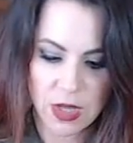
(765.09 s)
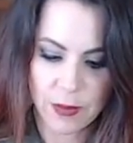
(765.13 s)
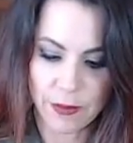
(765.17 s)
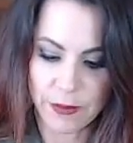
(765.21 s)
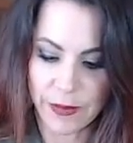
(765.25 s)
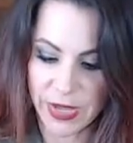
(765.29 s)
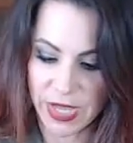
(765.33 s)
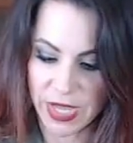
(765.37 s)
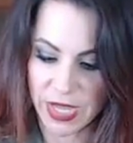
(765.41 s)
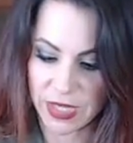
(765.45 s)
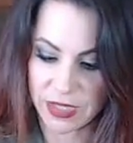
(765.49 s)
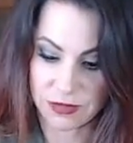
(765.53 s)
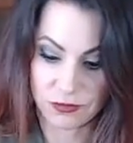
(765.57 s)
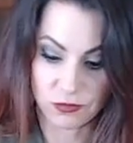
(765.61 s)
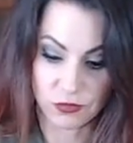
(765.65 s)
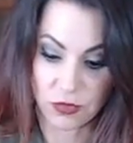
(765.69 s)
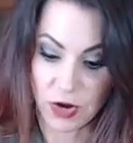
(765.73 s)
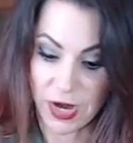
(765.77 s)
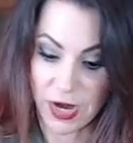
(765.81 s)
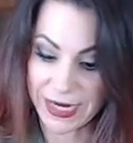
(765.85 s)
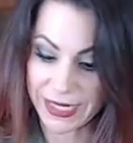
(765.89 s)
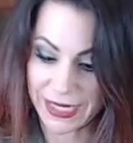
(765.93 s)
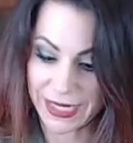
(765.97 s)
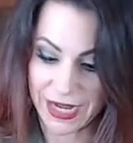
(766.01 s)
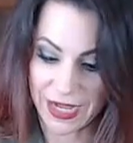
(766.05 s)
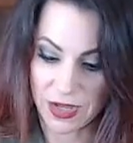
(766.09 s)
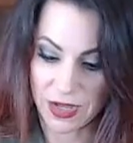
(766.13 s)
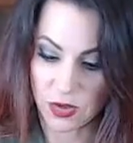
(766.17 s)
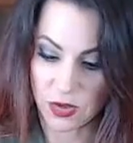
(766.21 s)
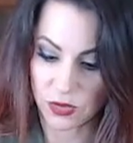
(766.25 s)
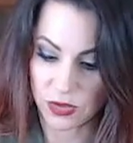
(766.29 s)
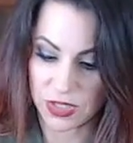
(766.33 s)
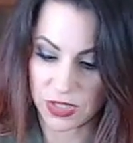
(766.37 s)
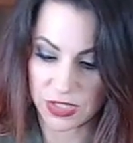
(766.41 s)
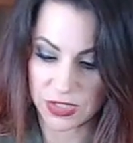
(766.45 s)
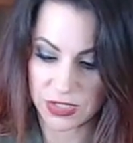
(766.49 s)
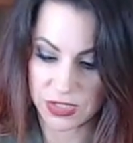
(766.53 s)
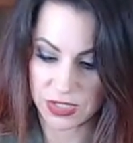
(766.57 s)
But right
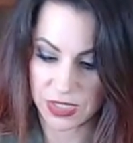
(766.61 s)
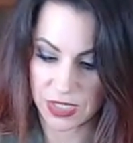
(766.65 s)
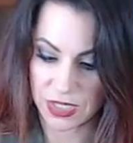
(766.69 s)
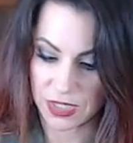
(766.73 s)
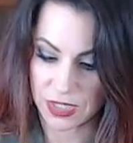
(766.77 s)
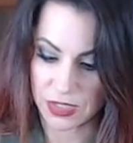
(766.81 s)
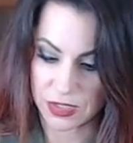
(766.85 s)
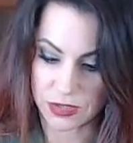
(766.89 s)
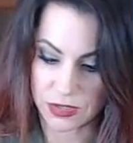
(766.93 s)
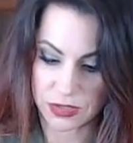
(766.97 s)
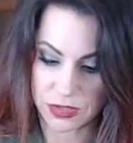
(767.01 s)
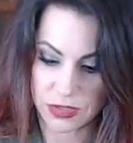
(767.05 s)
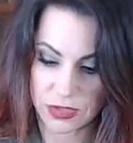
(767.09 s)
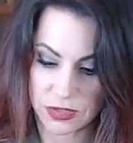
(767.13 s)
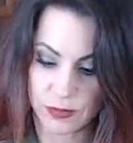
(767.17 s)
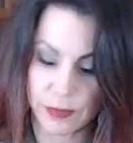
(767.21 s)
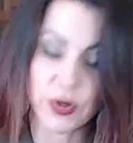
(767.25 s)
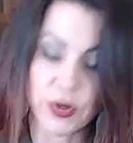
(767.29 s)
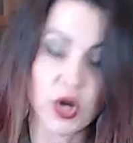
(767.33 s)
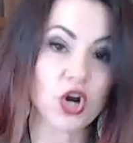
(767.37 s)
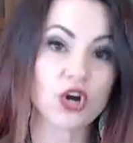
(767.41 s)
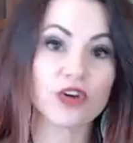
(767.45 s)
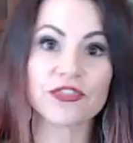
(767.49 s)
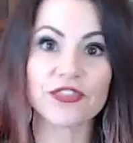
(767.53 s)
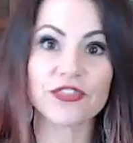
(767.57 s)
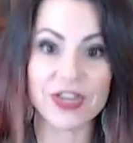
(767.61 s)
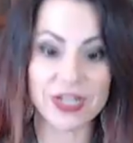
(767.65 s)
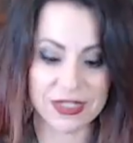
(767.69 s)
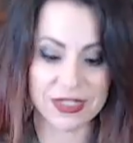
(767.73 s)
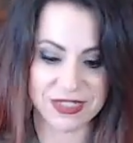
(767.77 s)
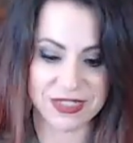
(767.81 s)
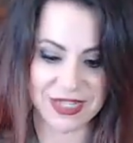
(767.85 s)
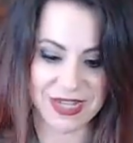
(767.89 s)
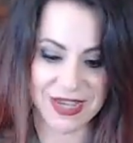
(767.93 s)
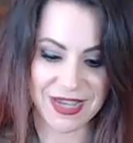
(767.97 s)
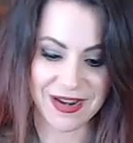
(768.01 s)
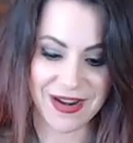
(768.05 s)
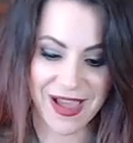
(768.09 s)
now, this is
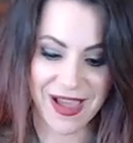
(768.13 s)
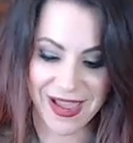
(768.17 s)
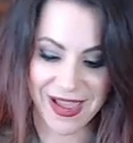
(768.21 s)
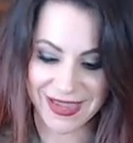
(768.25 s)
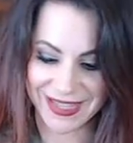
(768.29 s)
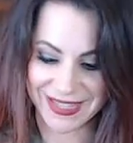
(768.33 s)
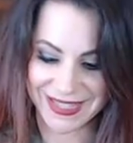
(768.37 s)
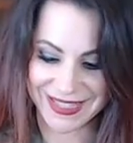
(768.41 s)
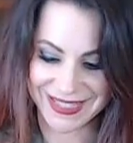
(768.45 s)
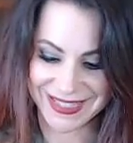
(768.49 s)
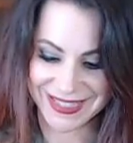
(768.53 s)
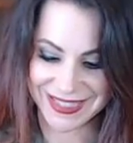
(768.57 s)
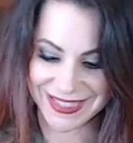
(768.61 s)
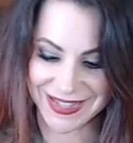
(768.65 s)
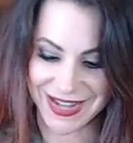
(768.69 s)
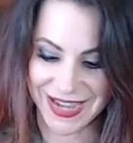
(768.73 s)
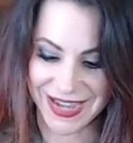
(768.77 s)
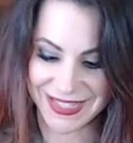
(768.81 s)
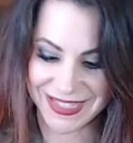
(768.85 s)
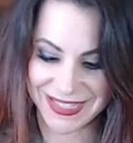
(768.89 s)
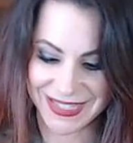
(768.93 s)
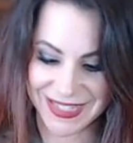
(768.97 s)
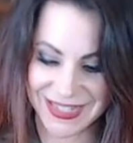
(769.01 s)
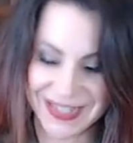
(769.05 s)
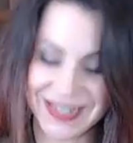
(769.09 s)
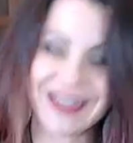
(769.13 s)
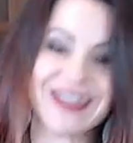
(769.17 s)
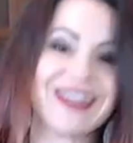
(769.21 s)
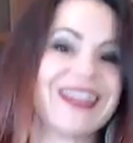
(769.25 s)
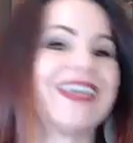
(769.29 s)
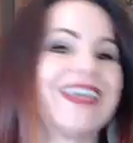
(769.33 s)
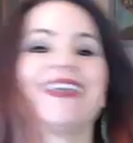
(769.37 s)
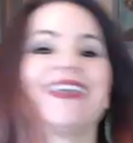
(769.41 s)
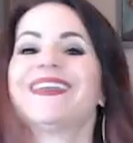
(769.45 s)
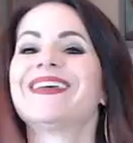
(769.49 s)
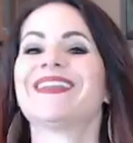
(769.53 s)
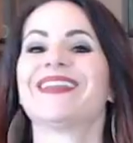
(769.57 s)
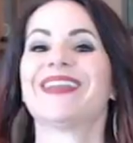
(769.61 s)
perfect, and I can slice it and
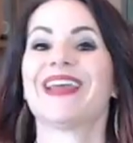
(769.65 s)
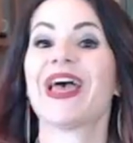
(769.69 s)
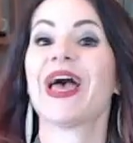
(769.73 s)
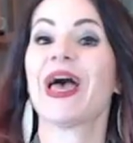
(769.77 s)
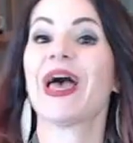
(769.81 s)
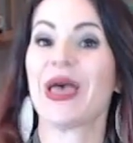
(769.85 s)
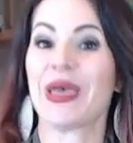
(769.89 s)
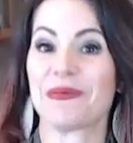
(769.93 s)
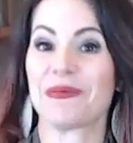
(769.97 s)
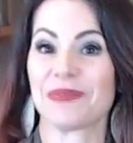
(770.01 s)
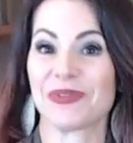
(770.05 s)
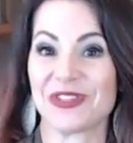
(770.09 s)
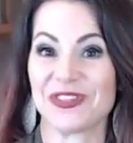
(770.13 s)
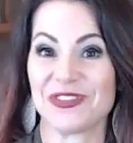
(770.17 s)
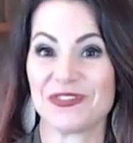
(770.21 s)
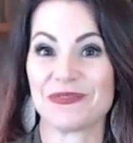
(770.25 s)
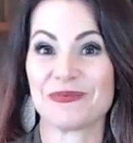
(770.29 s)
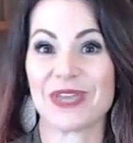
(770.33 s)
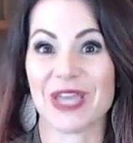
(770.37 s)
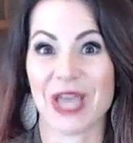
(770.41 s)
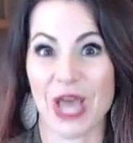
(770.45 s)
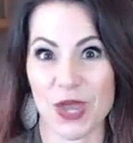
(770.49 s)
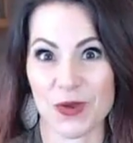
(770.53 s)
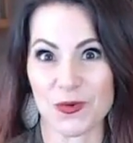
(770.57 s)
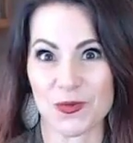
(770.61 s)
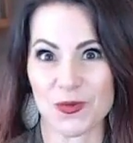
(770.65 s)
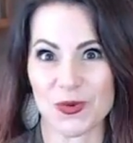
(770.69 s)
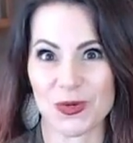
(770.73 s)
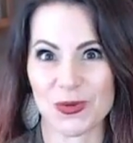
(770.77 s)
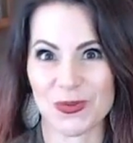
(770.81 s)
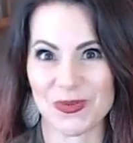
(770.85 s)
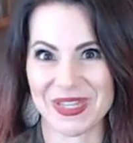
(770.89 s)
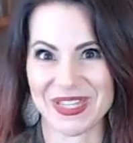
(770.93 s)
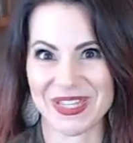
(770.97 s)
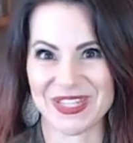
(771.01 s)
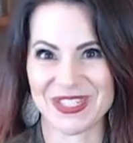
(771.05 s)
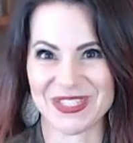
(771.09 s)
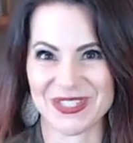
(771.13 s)
eat it. And believe me, I will
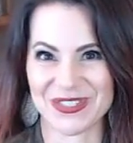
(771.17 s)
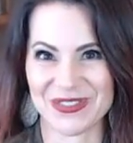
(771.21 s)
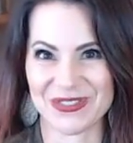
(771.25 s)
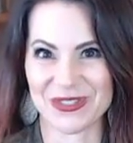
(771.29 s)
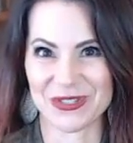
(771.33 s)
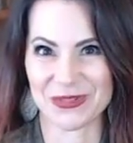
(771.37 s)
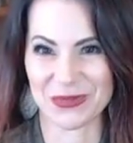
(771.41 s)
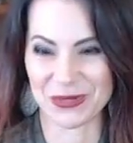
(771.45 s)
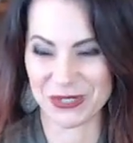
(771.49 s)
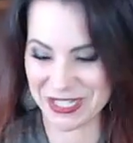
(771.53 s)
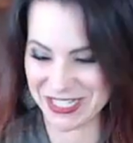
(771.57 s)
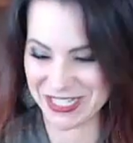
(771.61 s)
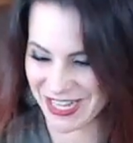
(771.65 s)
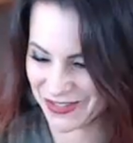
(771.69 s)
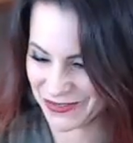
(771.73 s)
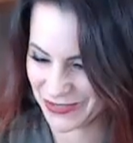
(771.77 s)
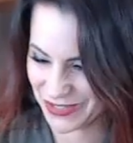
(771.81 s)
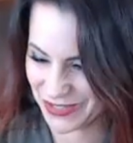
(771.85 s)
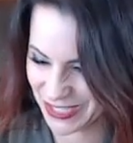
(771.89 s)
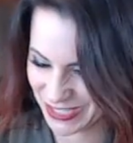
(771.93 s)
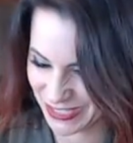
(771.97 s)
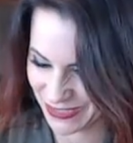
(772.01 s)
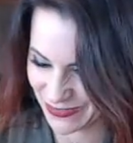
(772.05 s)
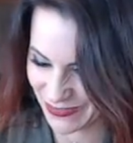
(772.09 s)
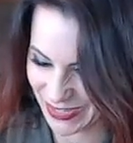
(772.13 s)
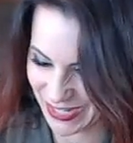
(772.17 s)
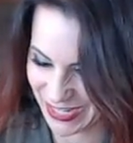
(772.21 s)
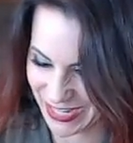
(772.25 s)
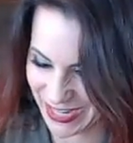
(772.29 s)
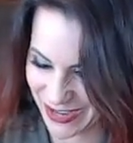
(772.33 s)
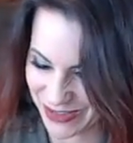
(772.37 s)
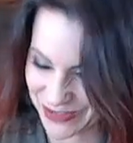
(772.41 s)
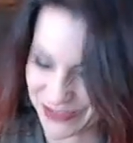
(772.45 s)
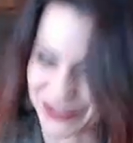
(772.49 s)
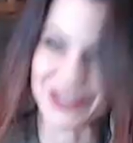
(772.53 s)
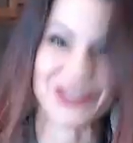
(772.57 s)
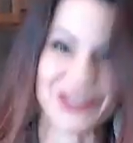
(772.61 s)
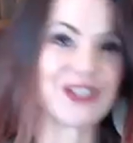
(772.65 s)
be as soon as we're done with this
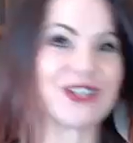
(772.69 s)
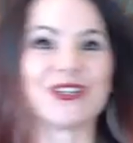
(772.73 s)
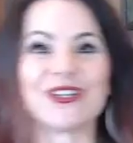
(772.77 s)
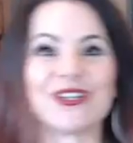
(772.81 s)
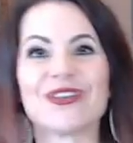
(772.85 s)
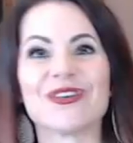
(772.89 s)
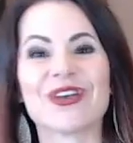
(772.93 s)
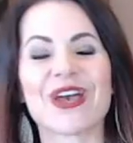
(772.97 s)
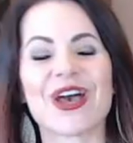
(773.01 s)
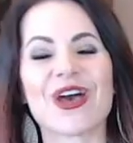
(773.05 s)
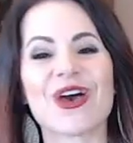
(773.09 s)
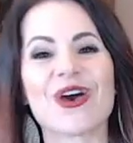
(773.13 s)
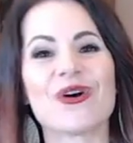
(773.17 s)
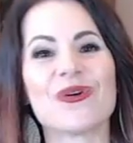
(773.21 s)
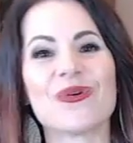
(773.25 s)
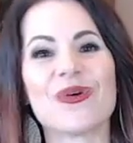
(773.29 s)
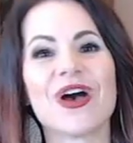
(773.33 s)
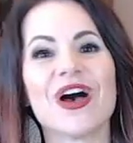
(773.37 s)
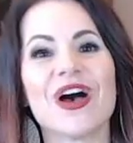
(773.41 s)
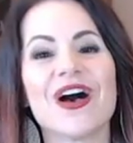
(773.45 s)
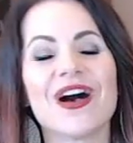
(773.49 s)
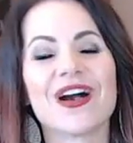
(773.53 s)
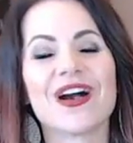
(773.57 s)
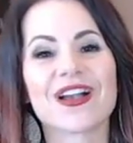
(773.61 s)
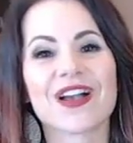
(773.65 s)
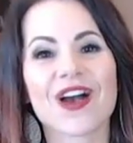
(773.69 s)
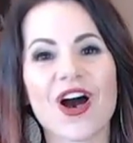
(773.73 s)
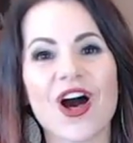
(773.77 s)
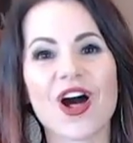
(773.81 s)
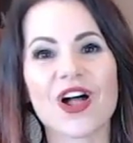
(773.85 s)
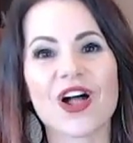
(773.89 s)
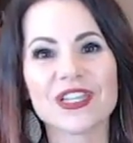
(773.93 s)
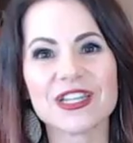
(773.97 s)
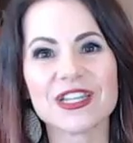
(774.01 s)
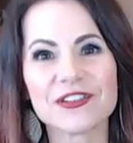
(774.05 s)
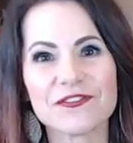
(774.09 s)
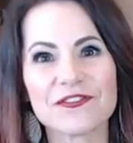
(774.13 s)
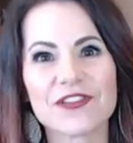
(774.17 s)
video. So there you go.
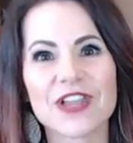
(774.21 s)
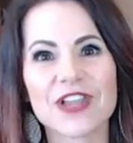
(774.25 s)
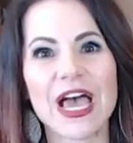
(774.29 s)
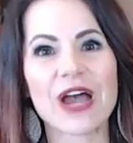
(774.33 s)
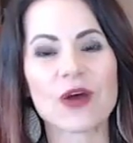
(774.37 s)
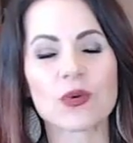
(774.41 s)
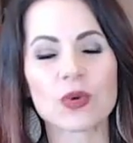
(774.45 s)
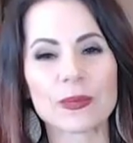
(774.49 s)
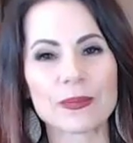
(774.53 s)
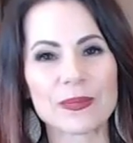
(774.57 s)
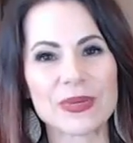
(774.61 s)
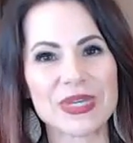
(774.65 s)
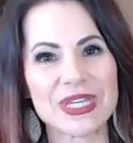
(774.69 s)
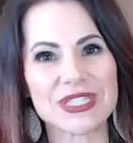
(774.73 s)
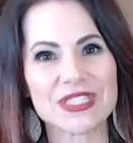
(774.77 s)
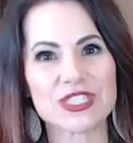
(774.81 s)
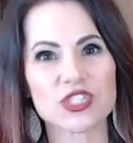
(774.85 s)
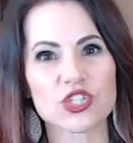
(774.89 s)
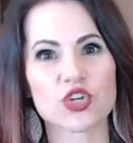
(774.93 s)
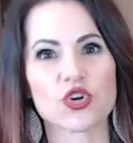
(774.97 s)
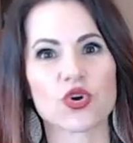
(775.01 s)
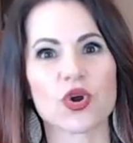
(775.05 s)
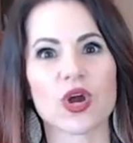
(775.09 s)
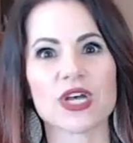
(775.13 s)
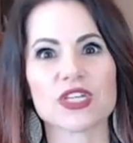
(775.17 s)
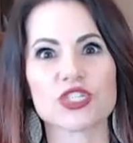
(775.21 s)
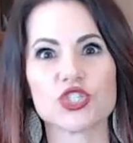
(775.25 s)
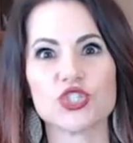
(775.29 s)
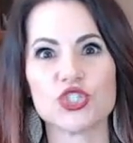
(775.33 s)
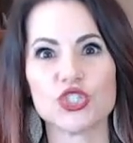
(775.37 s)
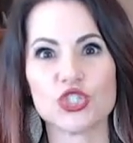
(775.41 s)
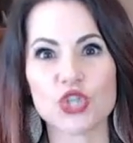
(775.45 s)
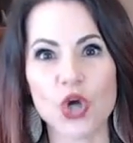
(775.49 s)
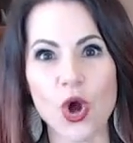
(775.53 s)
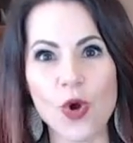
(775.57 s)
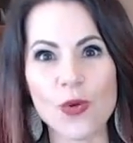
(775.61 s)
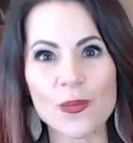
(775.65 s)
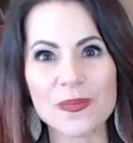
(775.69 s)
Cauliflower pizza
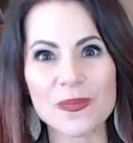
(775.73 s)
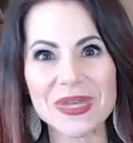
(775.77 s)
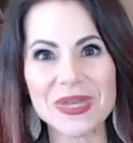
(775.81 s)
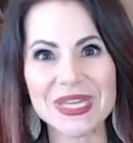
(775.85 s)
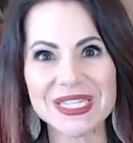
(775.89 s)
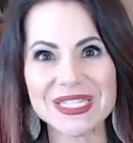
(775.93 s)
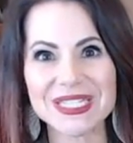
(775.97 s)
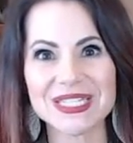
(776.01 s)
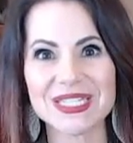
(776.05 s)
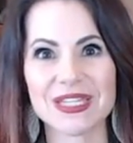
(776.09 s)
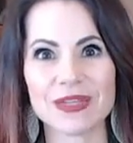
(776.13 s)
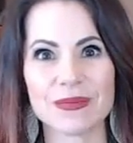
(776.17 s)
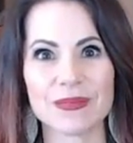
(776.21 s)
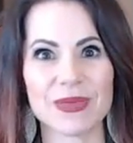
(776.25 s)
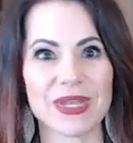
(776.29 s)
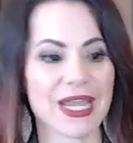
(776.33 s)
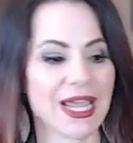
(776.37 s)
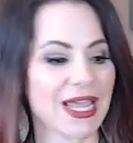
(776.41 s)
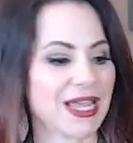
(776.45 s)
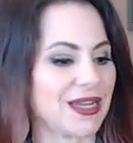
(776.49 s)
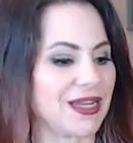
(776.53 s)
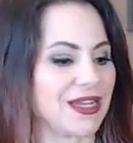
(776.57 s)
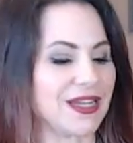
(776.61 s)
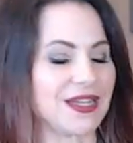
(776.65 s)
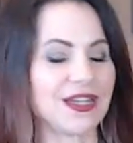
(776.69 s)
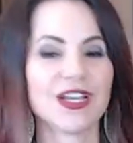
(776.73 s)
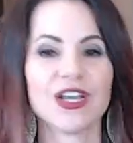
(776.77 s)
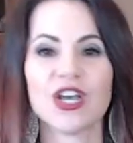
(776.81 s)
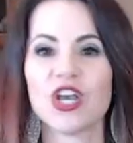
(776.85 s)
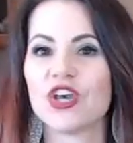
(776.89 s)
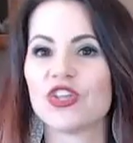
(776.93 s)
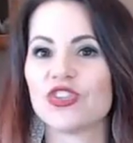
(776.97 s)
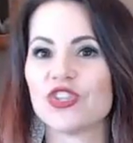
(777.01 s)
crust. Don't be intimidated.